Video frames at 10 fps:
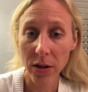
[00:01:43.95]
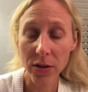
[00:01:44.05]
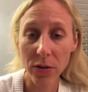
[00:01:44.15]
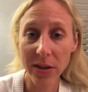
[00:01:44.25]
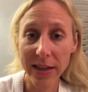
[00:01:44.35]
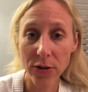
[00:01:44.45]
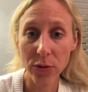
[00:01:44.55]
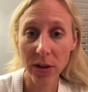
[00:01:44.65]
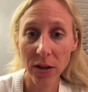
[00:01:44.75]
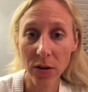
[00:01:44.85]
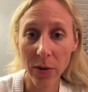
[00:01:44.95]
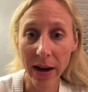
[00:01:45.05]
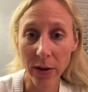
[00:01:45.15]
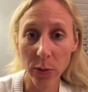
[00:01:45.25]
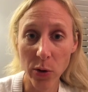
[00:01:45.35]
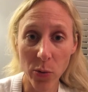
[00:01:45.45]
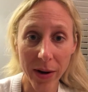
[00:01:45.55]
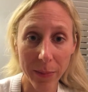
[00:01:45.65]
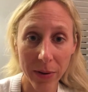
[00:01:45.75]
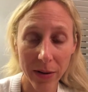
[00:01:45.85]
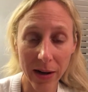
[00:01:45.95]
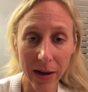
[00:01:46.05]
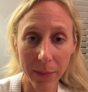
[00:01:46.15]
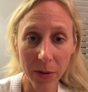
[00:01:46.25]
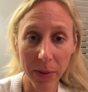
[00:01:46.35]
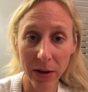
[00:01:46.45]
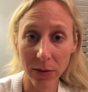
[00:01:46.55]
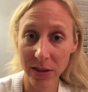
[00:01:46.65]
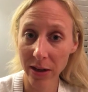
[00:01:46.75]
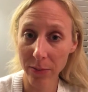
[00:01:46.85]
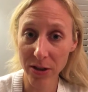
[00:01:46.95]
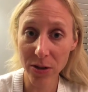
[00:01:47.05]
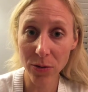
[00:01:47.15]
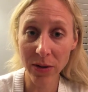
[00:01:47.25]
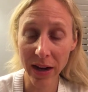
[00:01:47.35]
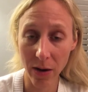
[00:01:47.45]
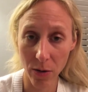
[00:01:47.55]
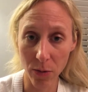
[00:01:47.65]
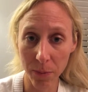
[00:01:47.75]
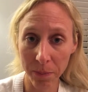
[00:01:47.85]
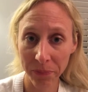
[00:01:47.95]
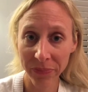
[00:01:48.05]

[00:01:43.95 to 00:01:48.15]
so the teacher can know how to equip the parent to help the student at home.